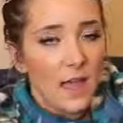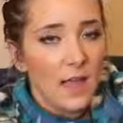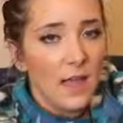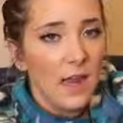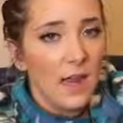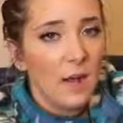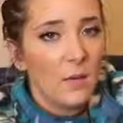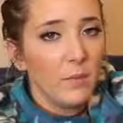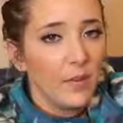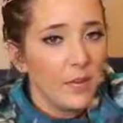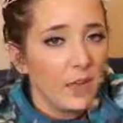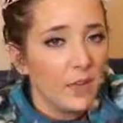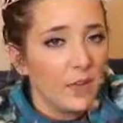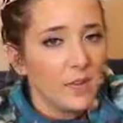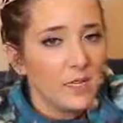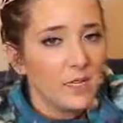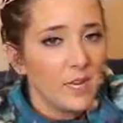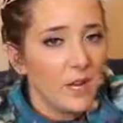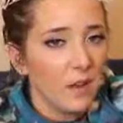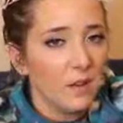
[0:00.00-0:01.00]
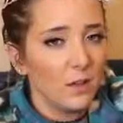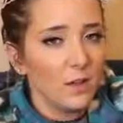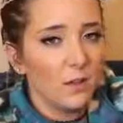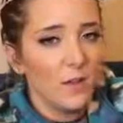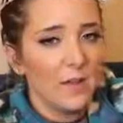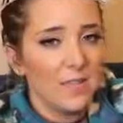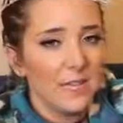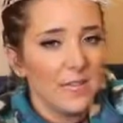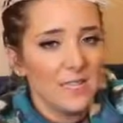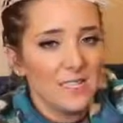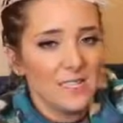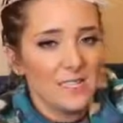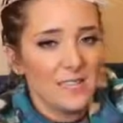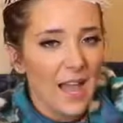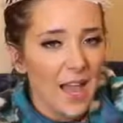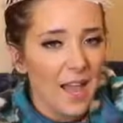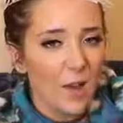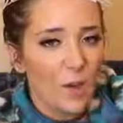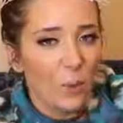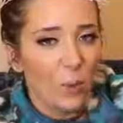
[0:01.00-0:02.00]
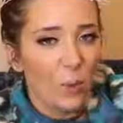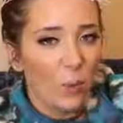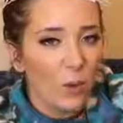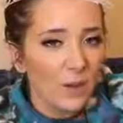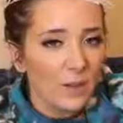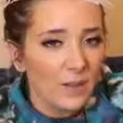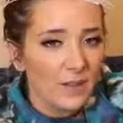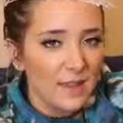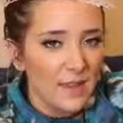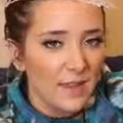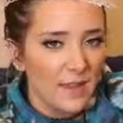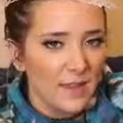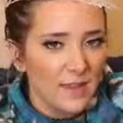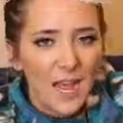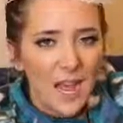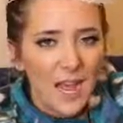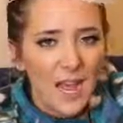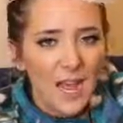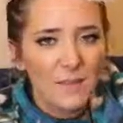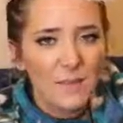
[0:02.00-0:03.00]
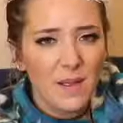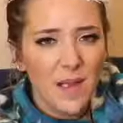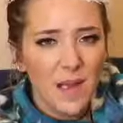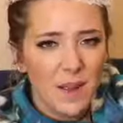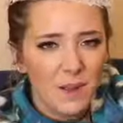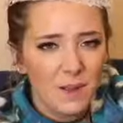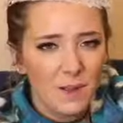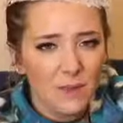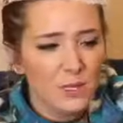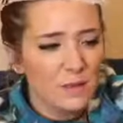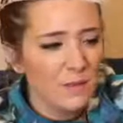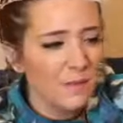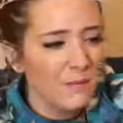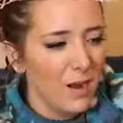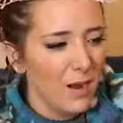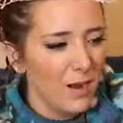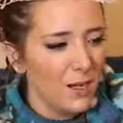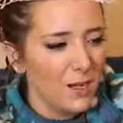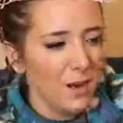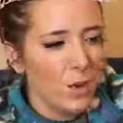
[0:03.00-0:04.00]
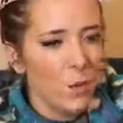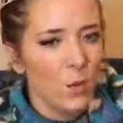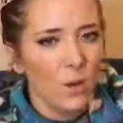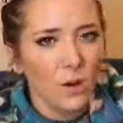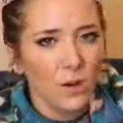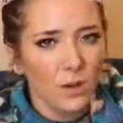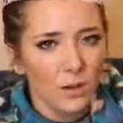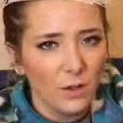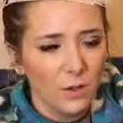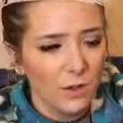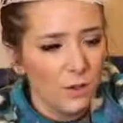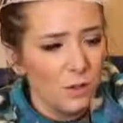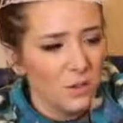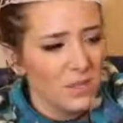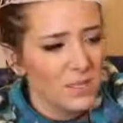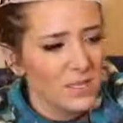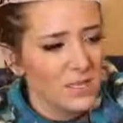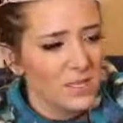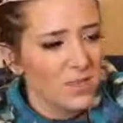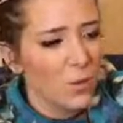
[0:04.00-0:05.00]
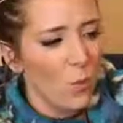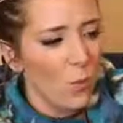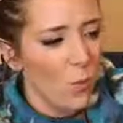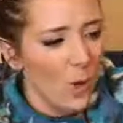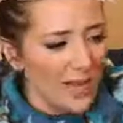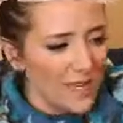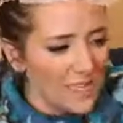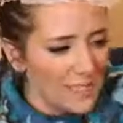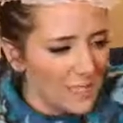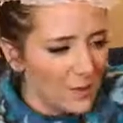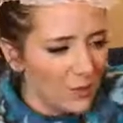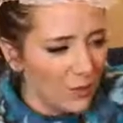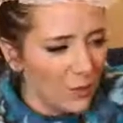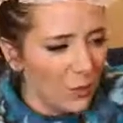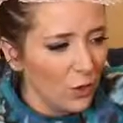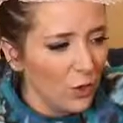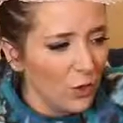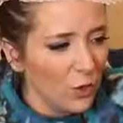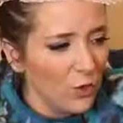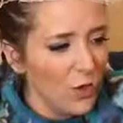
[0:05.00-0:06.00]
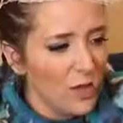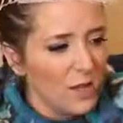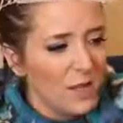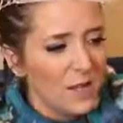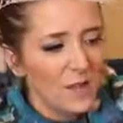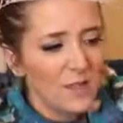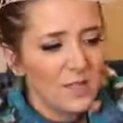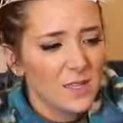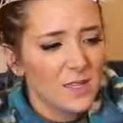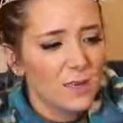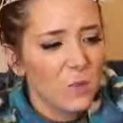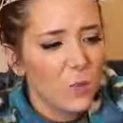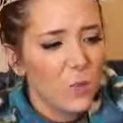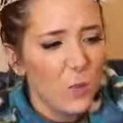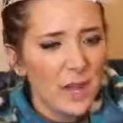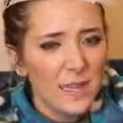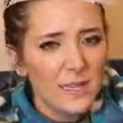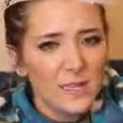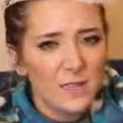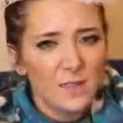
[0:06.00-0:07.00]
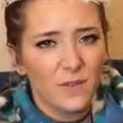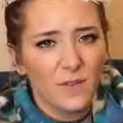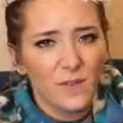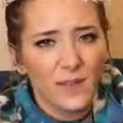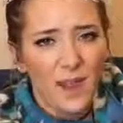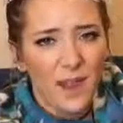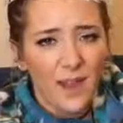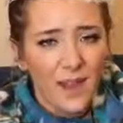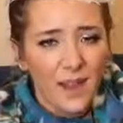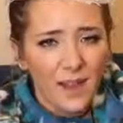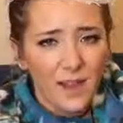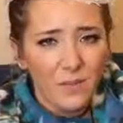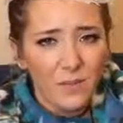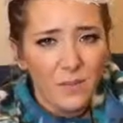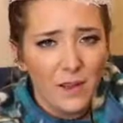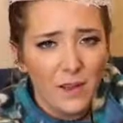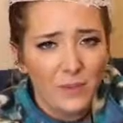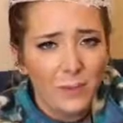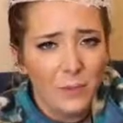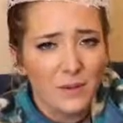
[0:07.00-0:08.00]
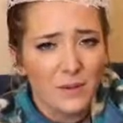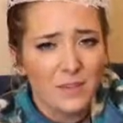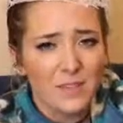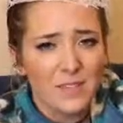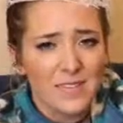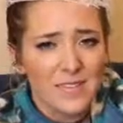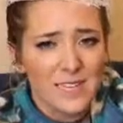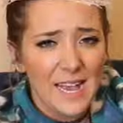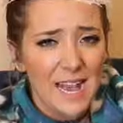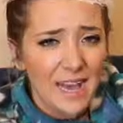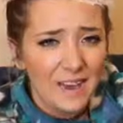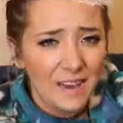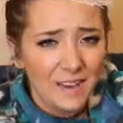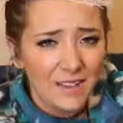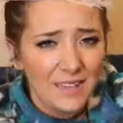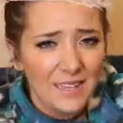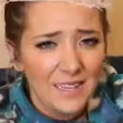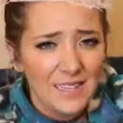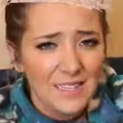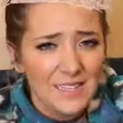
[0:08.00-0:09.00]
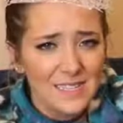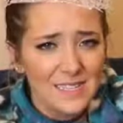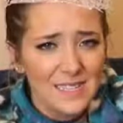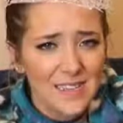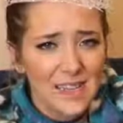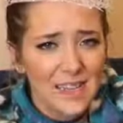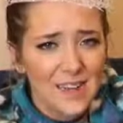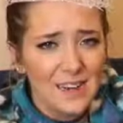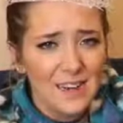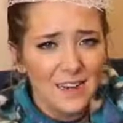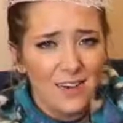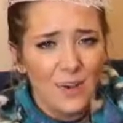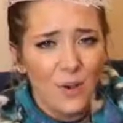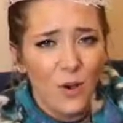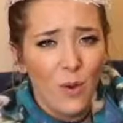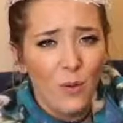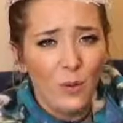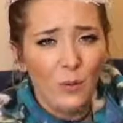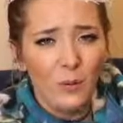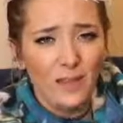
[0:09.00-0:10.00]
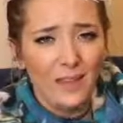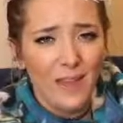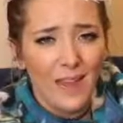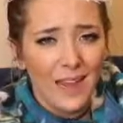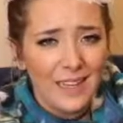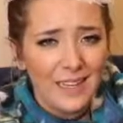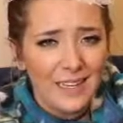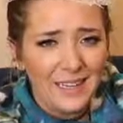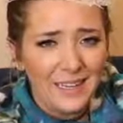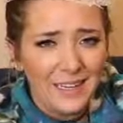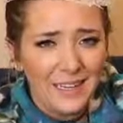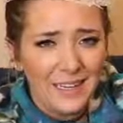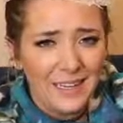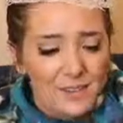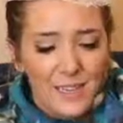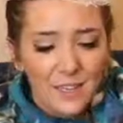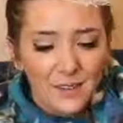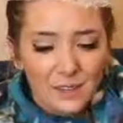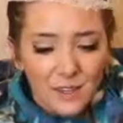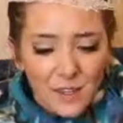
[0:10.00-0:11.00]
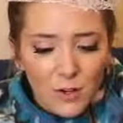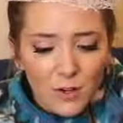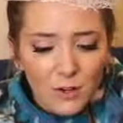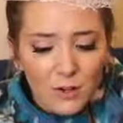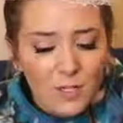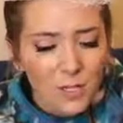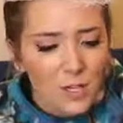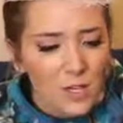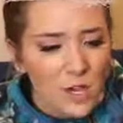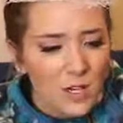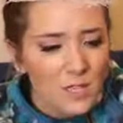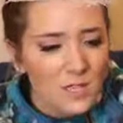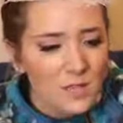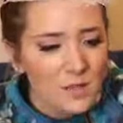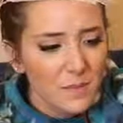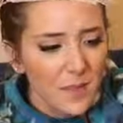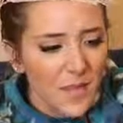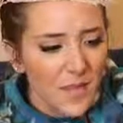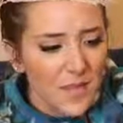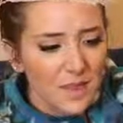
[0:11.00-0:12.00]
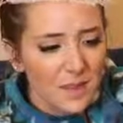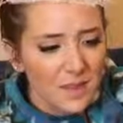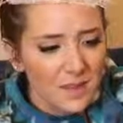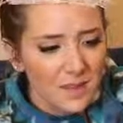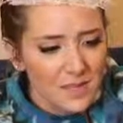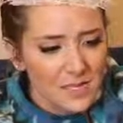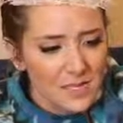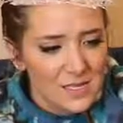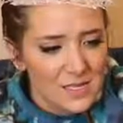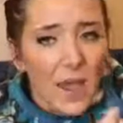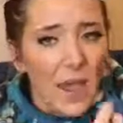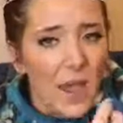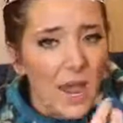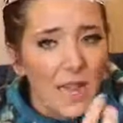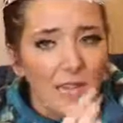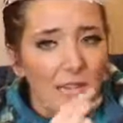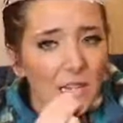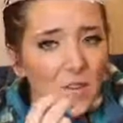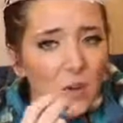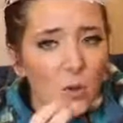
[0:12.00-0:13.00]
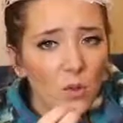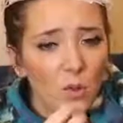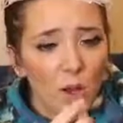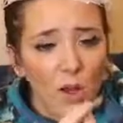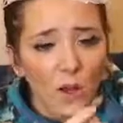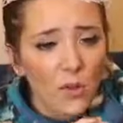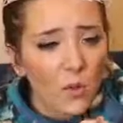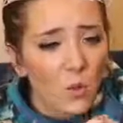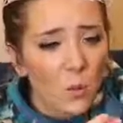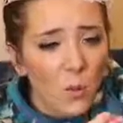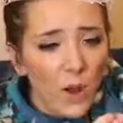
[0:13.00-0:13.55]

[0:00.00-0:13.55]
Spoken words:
And I'm here to tell you it is not worth it. Time, energy, money, or glue. This is a waste of glue. This is a waste of time. I feel sad on the inside. I don't like it. I literally just made these. I can no longer